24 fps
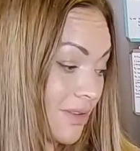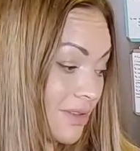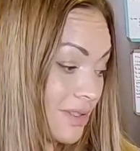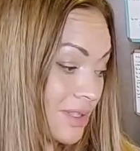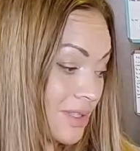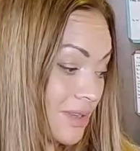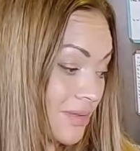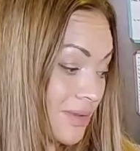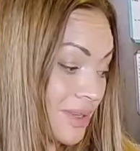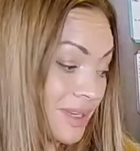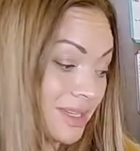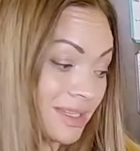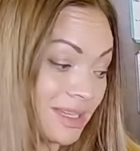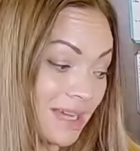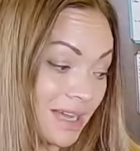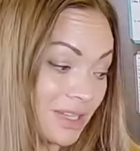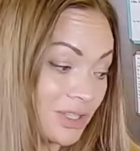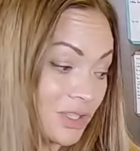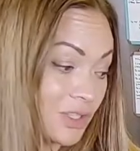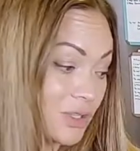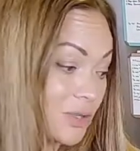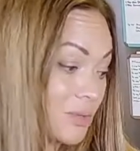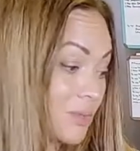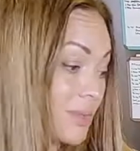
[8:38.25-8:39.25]
So he's got
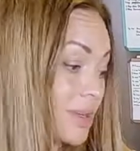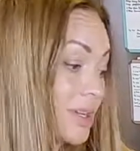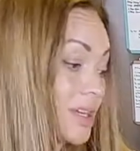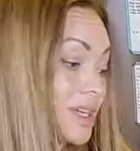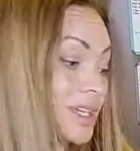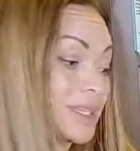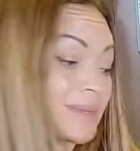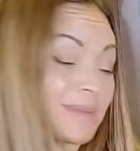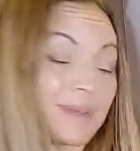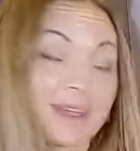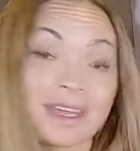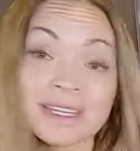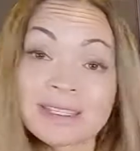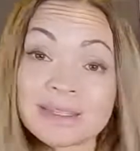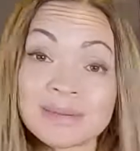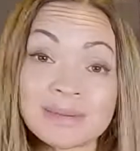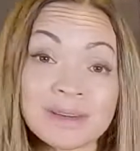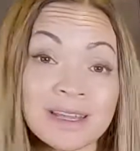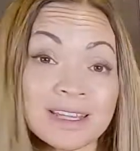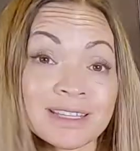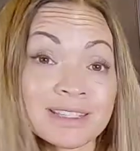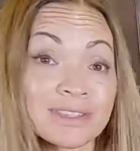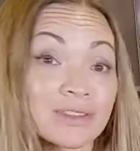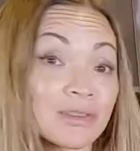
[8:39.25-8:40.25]
2 meals, my husband
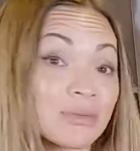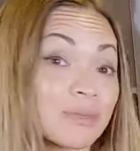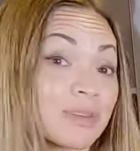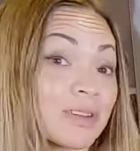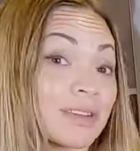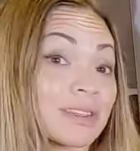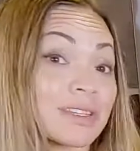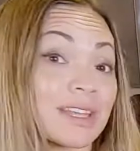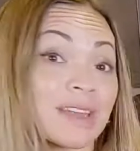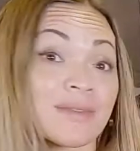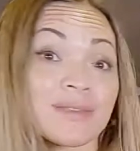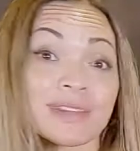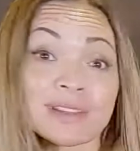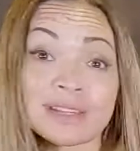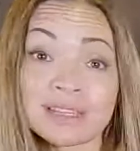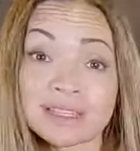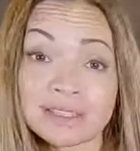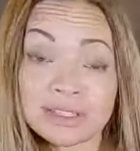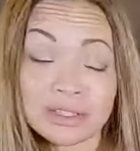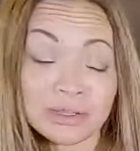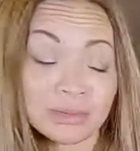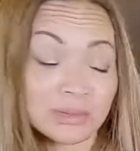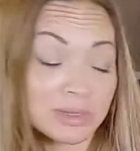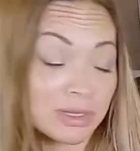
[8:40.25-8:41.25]
has 2 meals, I have at least
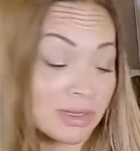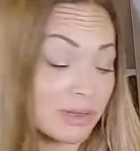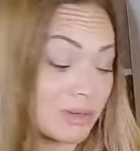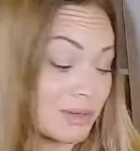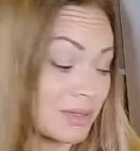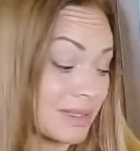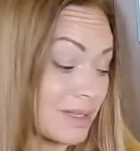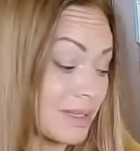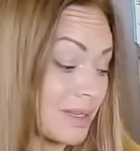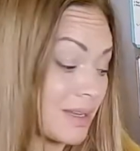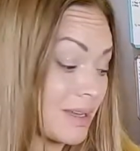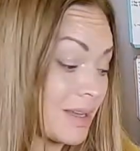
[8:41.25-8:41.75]
2 meals.